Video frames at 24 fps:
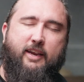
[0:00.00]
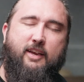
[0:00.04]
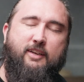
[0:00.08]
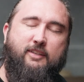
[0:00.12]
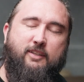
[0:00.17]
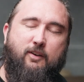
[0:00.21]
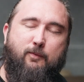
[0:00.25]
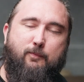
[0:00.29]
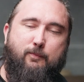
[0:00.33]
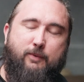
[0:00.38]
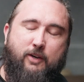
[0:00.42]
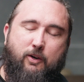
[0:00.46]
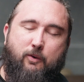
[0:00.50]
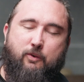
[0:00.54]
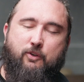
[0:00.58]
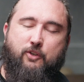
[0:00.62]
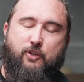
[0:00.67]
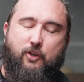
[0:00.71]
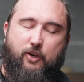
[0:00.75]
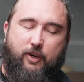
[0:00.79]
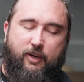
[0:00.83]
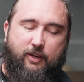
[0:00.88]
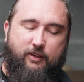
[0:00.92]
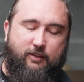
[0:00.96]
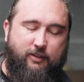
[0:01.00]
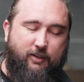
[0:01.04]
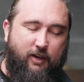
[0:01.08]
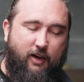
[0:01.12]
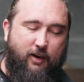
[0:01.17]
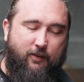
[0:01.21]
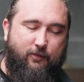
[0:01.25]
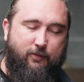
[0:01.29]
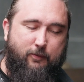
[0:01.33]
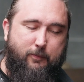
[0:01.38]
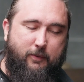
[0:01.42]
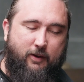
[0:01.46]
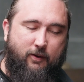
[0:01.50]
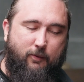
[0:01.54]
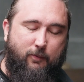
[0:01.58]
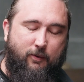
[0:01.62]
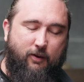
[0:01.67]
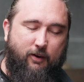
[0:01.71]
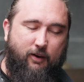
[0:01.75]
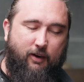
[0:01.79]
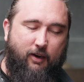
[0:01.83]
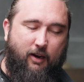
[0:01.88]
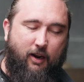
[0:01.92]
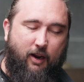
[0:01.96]
The real journey started for me
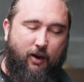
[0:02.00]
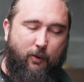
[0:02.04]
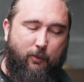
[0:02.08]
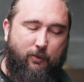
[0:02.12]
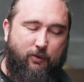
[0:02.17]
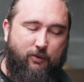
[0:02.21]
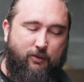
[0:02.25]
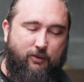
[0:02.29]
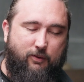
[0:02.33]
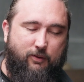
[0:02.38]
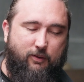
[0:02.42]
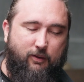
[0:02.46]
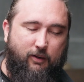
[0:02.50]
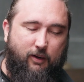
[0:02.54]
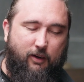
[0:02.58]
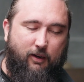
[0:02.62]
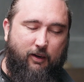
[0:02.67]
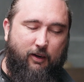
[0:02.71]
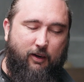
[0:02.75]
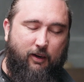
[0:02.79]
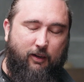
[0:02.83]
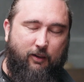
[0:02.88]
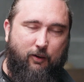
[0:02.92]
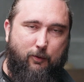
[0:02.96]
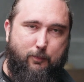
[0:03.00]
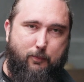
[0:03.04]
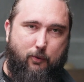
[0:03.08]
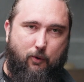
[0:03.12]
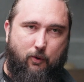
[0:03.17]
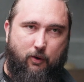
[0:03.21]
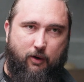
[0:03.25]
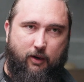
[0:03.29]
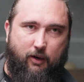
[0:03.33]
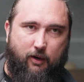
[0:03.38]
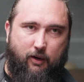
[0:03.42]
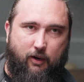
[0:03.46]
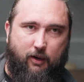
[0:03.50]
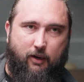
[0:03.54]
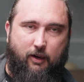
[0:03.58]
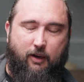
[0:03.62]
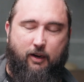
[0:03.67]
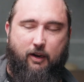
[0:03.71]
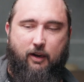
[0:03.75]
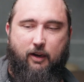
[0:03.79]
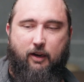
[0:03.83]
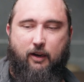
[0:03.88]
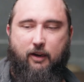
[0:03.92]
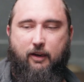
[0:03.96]
when I was a little boy, and
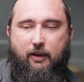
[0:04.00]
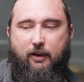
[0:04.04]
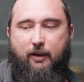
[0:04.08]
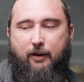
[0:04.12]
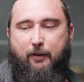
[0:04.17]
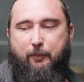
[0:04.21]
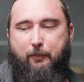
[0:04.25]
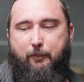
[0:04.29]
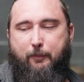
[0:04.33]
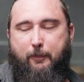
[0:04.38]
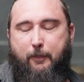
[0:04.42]
I